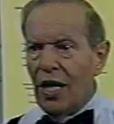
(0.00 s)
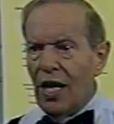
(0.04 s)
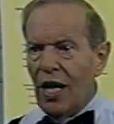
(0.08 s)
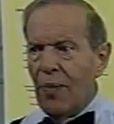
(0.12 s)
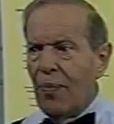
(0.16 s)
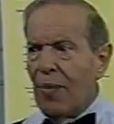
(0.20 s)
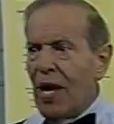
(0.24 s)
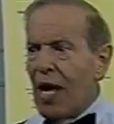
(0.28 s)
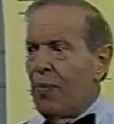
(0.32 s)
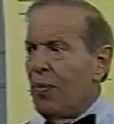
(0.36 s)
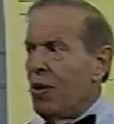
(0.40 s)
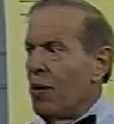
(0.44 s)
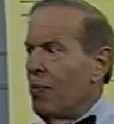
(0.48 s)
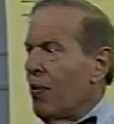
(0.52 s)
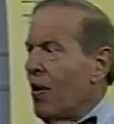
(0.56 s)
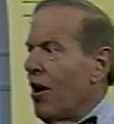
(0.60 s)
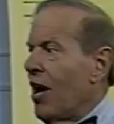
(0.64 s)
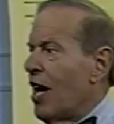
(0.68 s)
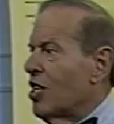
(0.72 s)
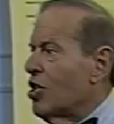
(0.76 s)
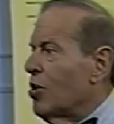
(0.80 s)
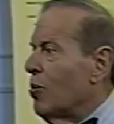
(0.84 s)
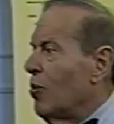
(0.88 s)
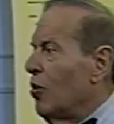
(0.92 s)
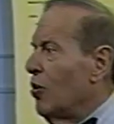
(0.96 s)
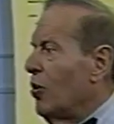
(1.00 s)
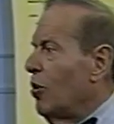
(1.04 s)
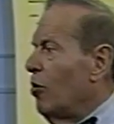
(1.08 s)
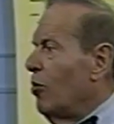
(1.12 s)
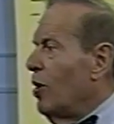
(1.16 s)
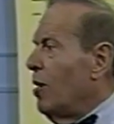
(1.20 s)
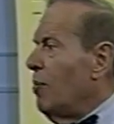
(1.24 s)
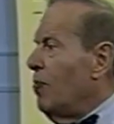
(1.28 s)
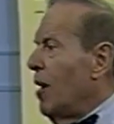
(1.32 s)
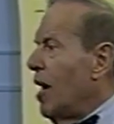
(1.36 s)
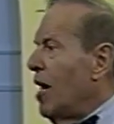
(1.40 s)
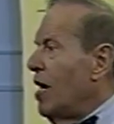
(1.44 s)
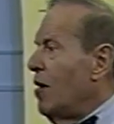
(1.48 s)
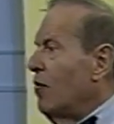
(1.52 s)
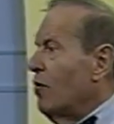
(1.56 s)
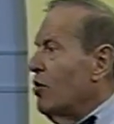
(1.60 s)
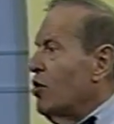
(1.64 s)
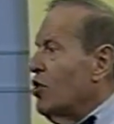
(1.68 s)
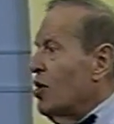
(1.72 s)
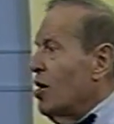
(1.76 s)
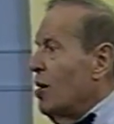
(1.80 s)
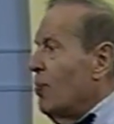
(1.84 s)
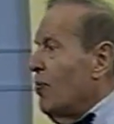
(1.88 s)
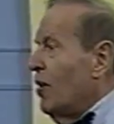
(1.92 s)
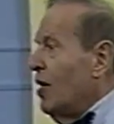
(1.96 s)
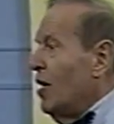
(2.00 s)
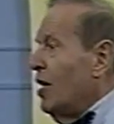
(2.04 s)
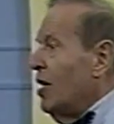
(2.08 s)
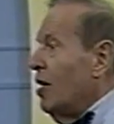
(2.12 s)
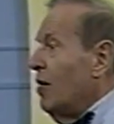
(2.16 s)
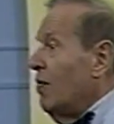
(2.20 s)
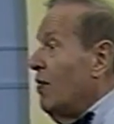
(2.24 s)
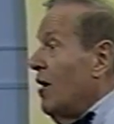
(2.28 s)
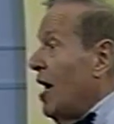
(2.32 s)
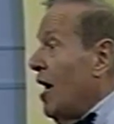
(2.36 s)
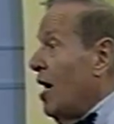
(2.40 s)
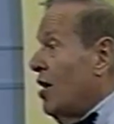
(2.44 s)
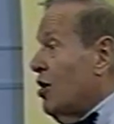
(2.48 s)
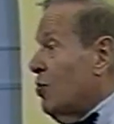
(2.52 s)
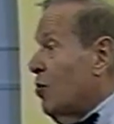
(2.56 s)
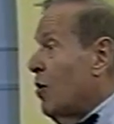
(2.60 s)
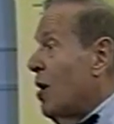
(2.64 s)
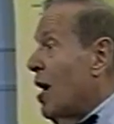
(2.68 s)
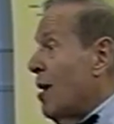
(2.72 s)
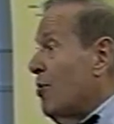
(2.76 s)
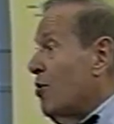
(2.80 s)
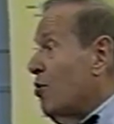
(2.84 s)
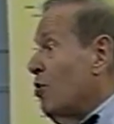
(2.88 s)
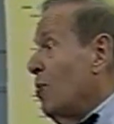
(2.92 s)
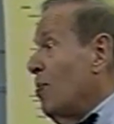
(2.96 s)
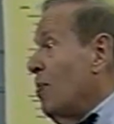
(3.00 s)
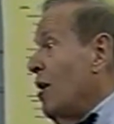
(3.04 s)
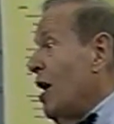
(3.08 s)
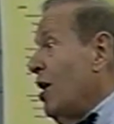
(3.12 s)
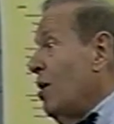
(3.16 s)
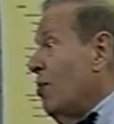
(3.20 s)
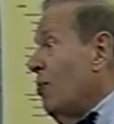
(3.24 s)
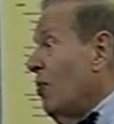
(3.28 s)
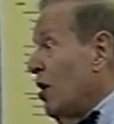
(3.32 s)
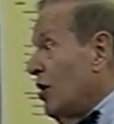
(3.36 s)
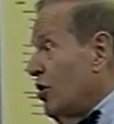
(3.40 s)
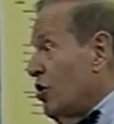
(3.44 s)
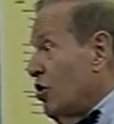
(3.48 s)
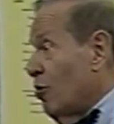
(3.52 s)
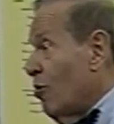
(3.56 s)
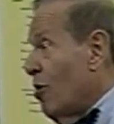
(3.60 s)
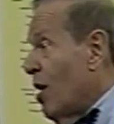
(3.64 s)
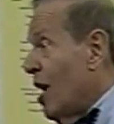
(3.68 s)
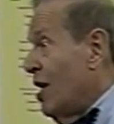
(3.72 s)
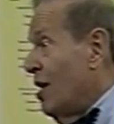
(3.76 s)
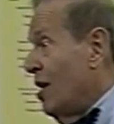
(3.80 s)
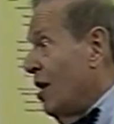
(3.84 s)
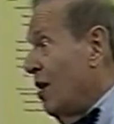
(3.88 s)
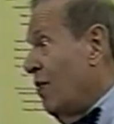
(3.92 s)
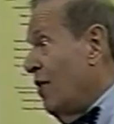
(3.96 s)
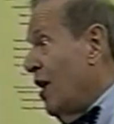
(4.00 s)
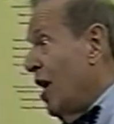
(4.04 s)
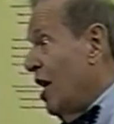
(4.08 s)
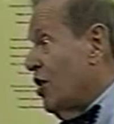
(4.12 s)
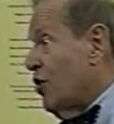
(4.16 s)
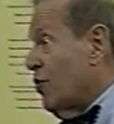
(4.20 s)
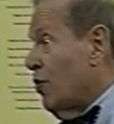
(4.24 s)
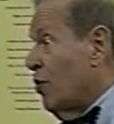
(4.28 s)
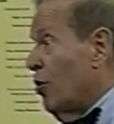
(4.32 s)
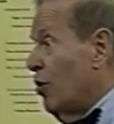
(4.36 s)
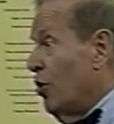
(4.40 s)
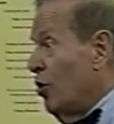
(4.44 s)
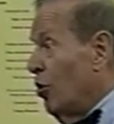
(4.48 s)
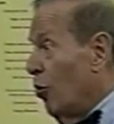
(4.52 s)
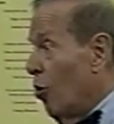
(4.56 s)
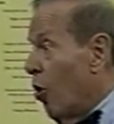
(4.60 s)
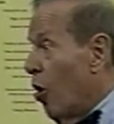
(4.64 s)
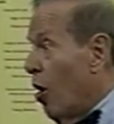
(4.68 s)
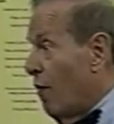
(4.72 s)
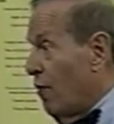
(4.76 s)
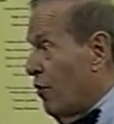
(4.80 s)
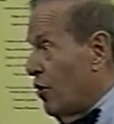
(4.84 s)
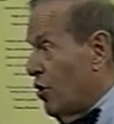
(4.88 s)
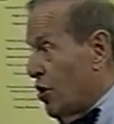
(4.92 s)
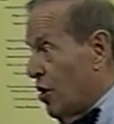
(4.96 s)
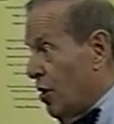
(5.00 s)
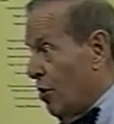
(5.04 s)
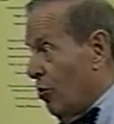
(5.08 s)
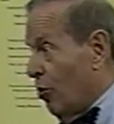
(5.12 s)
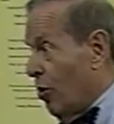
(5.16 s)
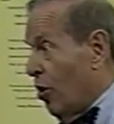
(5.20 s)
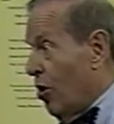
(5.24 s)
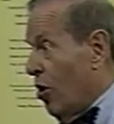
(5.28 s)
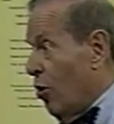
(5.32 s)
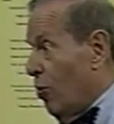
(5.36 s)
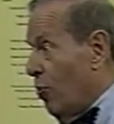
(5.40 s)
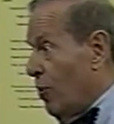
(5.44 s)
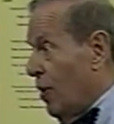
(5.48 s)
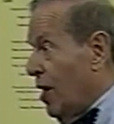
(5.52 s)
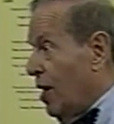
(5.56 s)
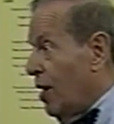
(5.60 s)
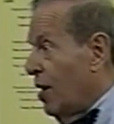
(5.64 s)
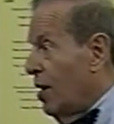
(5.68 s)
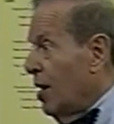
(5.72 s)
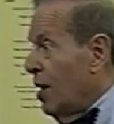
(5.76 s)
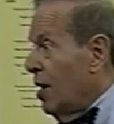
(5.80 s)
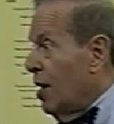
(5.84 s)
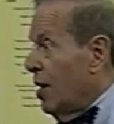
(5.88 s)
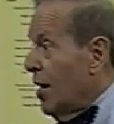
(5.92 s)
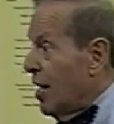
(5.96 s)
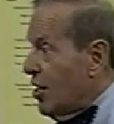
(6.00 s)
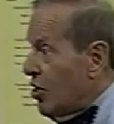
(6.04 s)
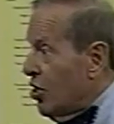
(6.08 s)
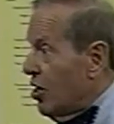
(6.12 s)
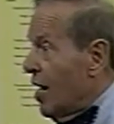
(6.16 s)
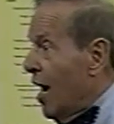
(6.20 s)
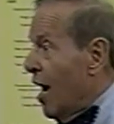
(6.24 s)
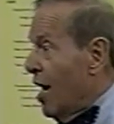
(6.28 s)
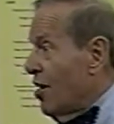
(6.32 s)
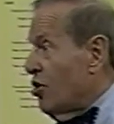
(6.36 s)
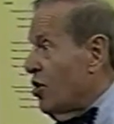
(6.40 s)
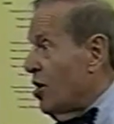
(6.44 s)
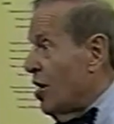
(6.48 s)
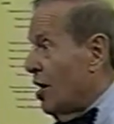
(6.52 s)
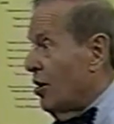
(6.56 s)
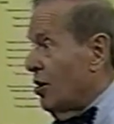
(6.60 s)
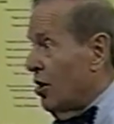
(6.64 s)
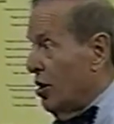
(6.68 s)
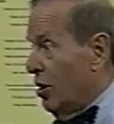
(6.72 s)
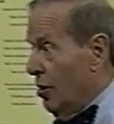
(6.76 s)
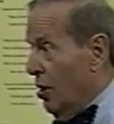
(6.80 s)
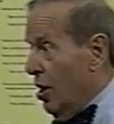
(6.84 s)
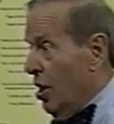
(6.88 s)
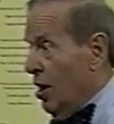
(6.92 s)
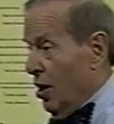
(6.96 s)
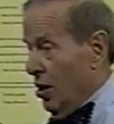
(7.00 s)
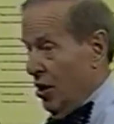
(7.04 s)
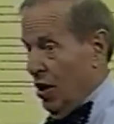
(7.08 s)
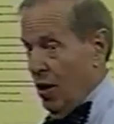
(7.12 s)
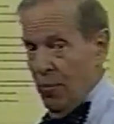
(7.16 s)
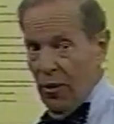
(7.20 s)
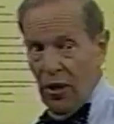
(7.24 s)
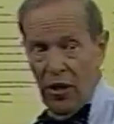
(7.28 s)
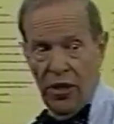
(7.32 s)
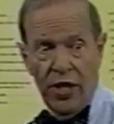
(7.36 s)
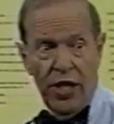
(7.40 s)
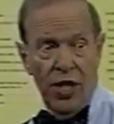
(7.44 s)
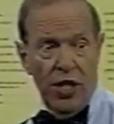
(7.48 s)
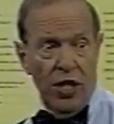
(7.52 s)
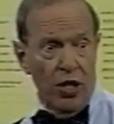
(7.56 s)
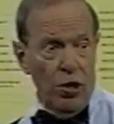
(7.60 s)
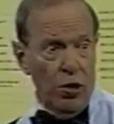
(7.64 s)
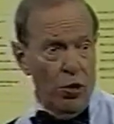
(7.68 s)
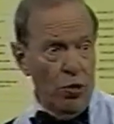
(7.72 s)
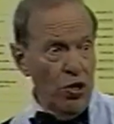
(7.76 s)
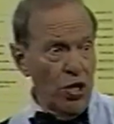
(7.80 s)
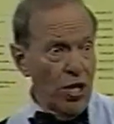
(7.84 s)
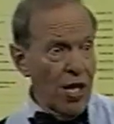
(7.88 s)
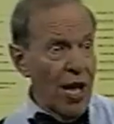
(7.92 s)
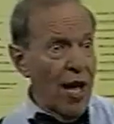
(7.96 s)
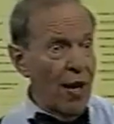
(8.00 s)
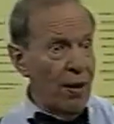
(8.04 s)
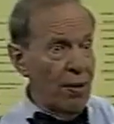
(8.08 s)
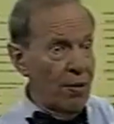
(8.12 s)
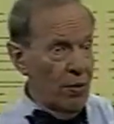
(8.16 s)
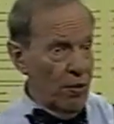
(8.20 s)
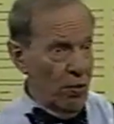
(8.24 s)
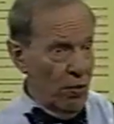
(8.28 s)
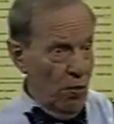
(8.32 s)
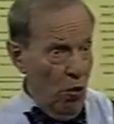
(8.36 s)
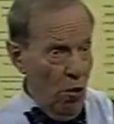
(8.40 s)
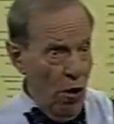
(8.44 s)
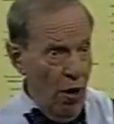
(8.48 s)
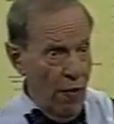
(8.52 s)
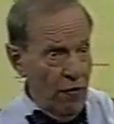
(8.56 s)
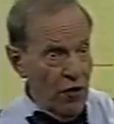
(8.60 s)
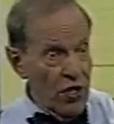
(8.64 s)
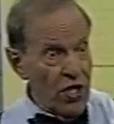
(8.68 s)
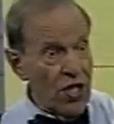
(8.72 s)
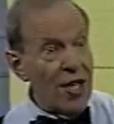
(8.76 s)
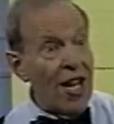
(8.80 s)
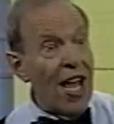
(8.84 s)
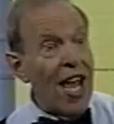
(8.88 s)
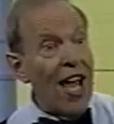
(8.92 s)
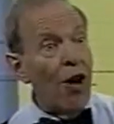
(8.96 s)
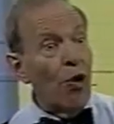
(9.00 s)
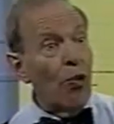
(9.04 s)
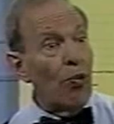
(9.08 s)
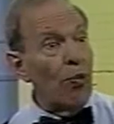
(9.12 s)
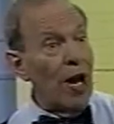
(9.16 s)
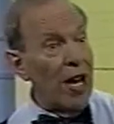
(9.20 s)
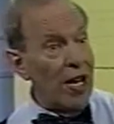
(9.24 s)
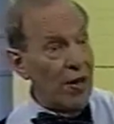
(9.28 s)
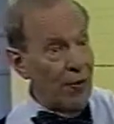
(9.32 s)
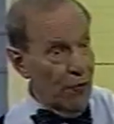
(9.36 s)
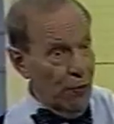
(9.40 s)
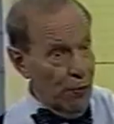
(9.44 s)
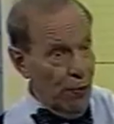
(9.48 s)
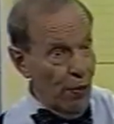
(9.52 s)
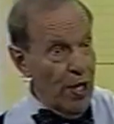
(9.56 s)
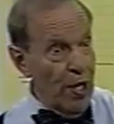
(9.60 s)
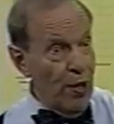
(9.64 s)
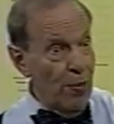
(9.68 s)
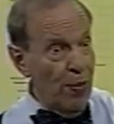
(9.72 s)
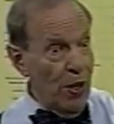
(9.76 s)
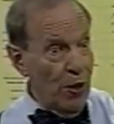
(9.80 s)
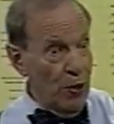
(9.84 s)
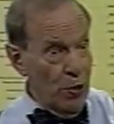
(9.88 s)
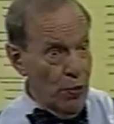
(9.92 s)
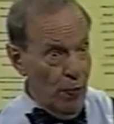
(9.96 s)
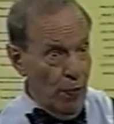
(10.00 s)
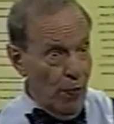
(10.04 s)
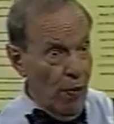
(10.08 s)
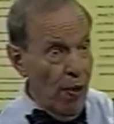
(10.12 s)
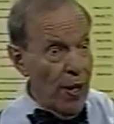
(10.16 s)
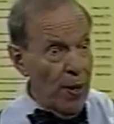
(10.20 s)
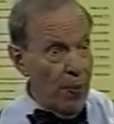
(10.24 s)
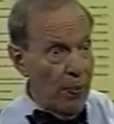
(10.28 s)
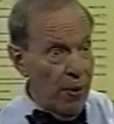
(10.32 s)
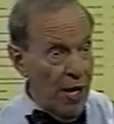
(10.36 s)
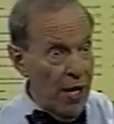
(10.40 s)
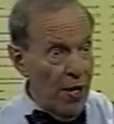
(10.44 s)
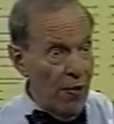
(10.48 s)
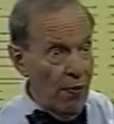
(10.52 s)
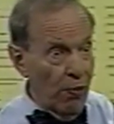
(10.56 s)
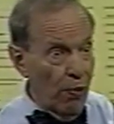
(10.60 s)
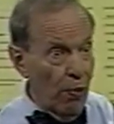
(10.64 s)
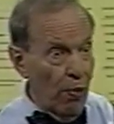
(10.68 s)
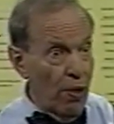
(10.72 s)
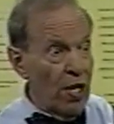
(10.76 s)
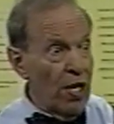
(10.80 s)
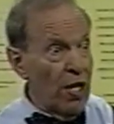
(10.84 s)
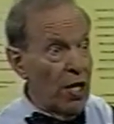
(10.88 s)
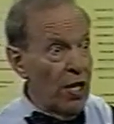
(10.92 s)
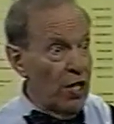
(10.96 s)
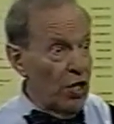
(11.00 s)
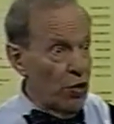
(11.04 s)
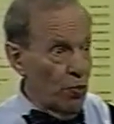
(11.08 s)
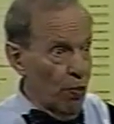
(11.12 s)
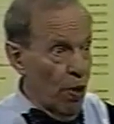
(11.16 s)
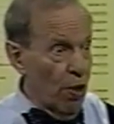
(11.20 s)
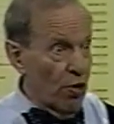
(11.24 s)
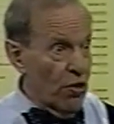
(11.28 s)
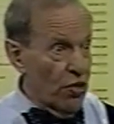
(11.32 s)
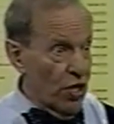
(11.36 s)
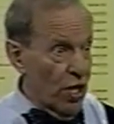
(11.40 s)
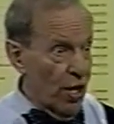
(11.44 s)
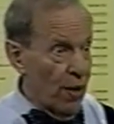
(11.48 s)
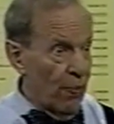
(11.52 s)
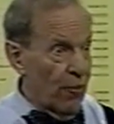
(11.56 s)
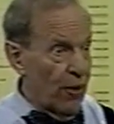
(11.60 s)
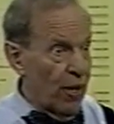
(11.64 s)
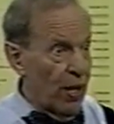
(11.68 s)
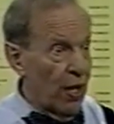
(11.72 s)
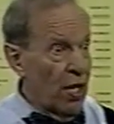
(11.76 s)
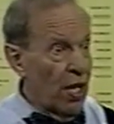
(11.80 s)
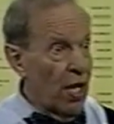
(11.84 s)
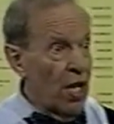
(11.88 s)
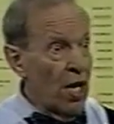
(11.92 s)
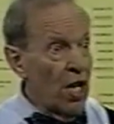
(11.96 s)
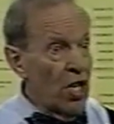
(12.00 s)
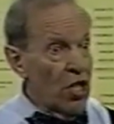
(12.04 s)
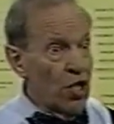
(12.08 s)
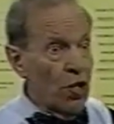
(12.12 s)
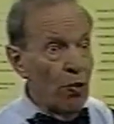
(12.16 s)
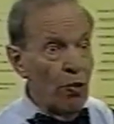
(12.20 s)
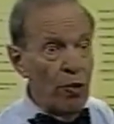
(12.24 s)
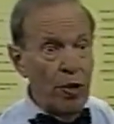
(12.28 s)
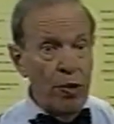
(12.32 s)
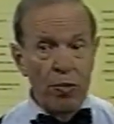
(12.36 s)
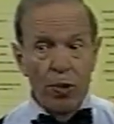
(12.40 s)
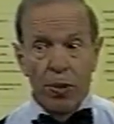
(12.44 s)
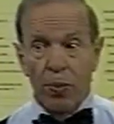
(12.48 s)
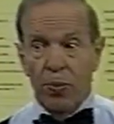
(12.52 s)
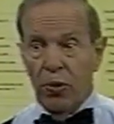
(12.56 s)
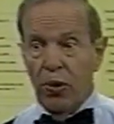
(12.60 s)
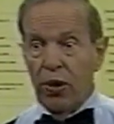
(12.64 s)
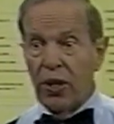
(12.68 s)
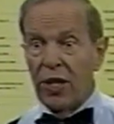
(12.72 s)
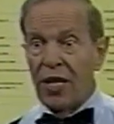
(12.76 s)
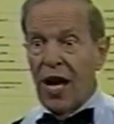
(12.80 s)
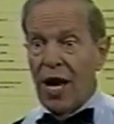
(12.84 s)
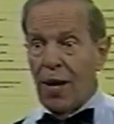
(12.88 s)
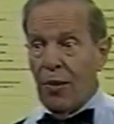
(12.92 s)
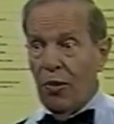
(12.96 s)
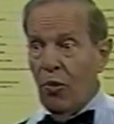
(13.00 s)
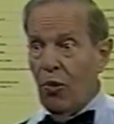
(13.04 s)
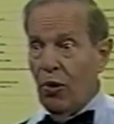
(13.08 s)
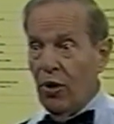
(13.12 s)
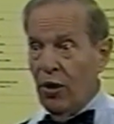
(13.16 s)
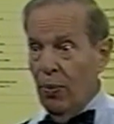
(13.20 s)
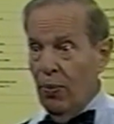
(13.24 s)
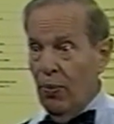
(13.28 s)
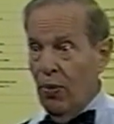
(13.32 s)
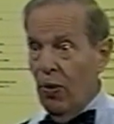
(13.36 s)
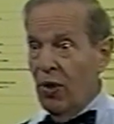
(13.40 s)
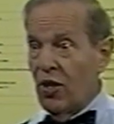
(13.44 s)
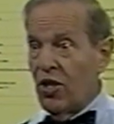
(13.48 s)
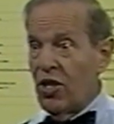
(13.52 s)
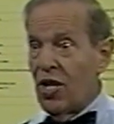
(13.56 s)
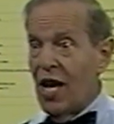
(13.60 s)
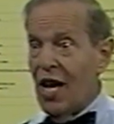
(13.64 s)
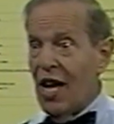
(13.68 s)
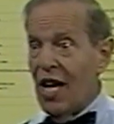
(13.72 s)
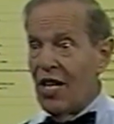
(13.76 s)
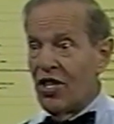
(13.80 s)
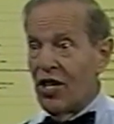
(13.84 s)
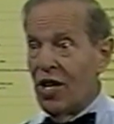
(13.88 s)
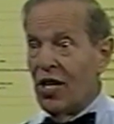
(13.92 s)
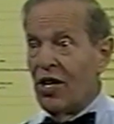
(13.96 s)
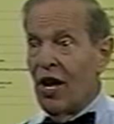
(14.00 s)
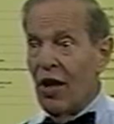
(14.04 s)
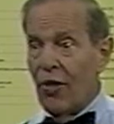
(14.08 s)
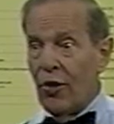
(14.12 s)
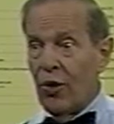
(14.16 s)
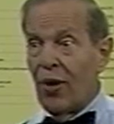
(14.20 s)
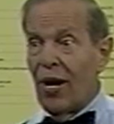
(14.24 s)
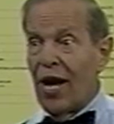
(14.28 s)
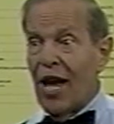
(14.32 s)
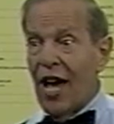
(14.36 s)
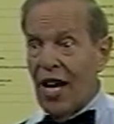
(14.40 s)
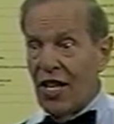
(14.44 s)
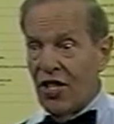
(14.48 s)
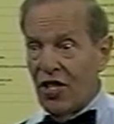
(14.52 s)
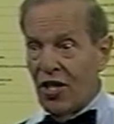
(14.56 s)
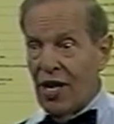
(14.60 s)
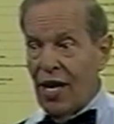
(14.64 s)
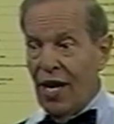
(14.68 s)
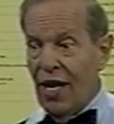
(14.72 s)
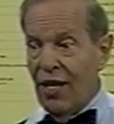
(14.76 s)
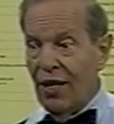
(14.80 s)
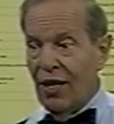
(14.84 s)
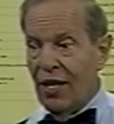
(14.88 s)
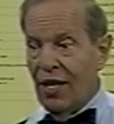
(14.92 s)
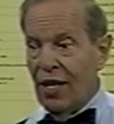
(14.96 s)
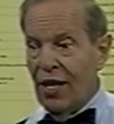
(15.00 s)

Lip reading: It may be possible that we paid for something in advance. Perhaps we paid a month's rent in advance for a new office that we're opening. That's an asset. The ability to use that office now rent-free because we've already paid for it is worth something. So we would put that on the books as another asset.